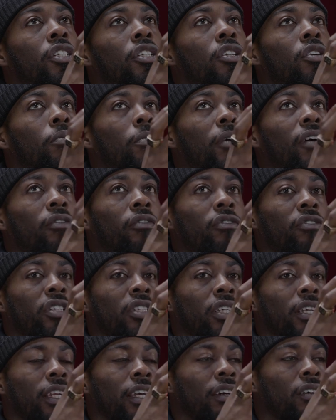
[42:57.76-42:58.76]
you know, pufferfish,
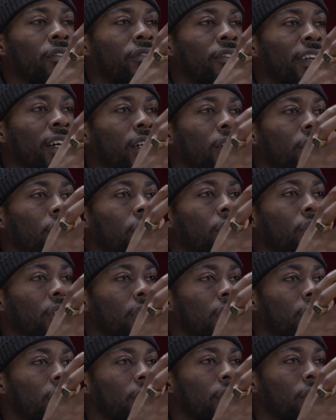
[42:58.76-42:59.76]
they let off like a
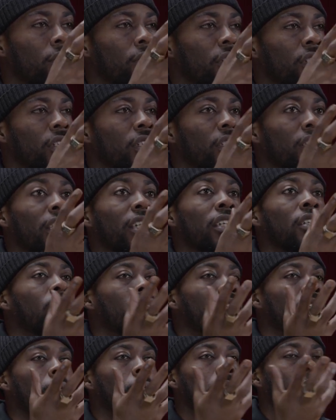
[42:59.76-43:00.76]
toxin, which is
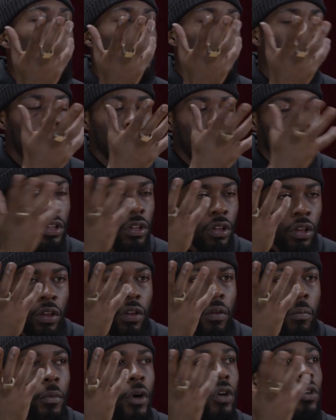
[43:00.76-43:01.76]
dangerous. Most
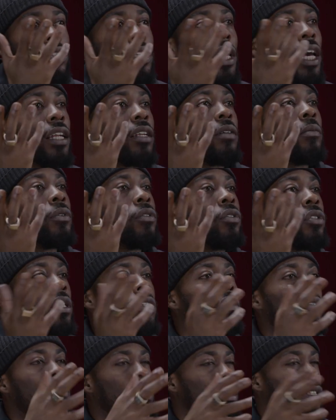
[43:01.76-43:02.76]
most animals,
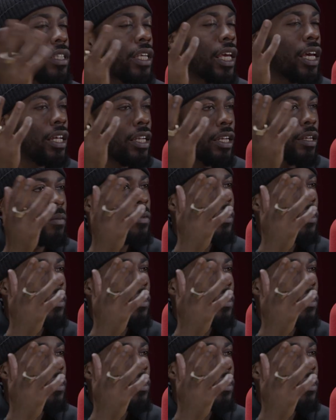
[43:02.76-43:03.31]
it'll scare them